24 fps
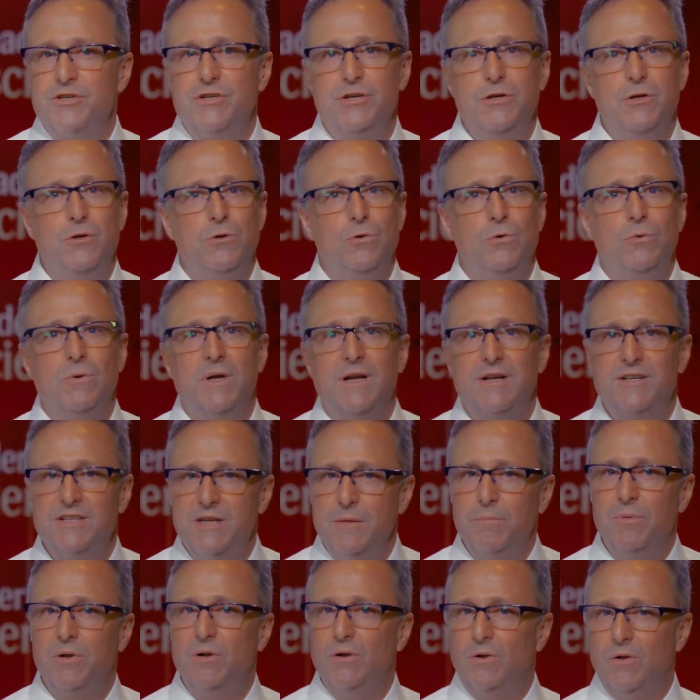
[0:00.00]
to
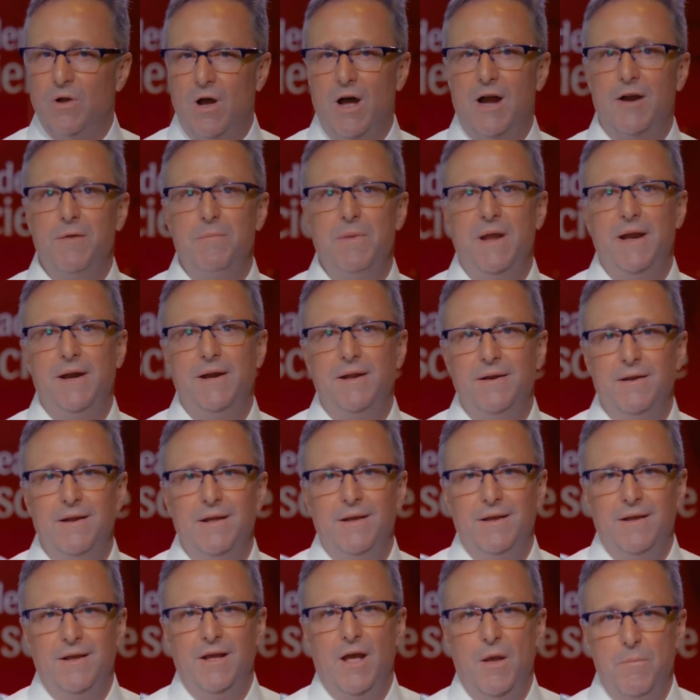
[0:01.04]
typical automated
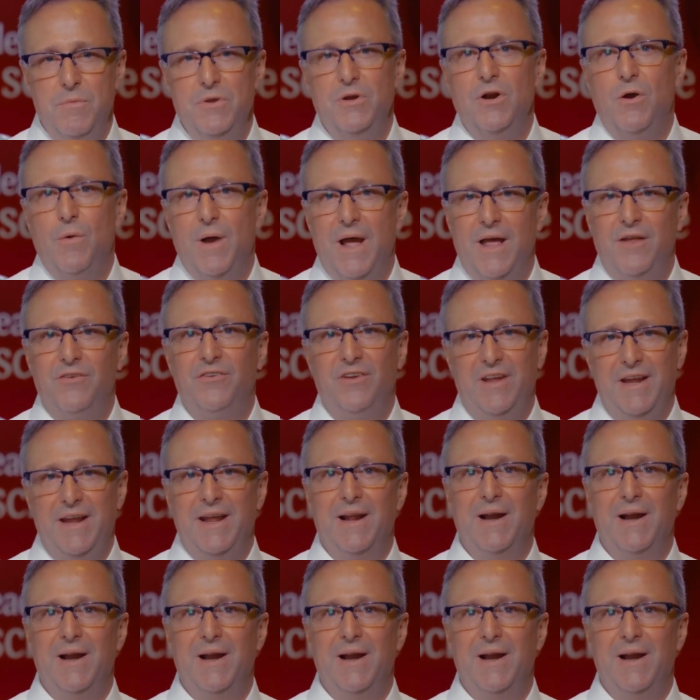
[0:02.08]
immunoassay